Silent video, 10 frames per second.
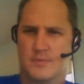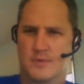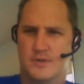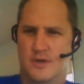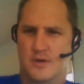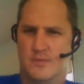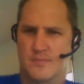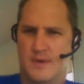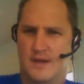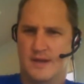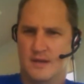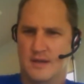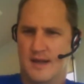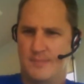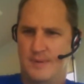I think a lot of
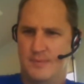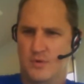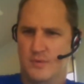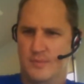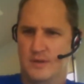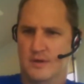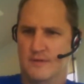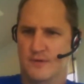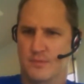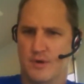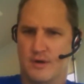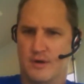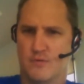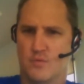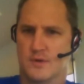people would have been looking for the break over
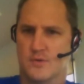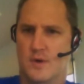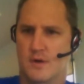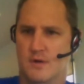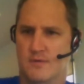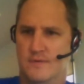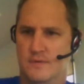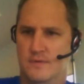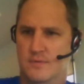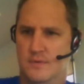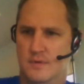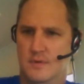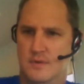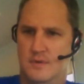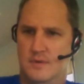112,
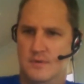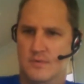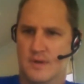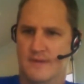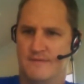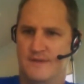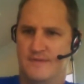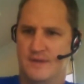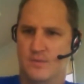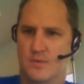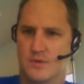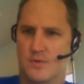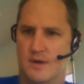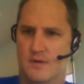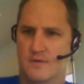111.50,
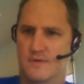112.